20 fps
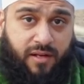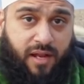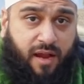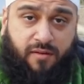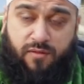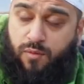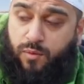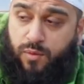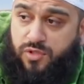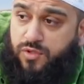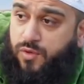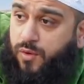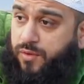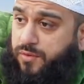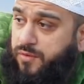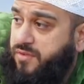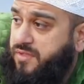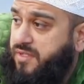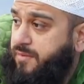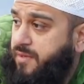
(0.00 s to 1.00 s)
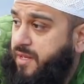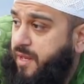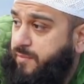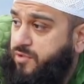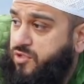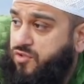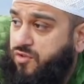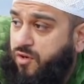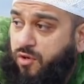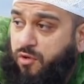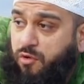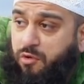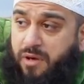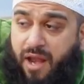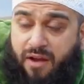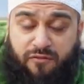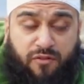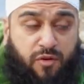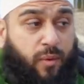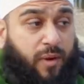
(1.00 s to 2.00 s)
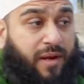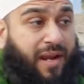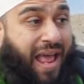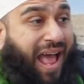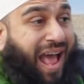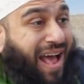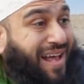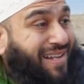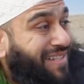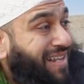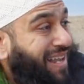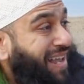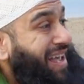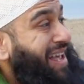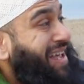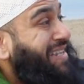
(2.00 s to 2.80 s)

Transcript: Everyone's going through some type of struggle and everyone has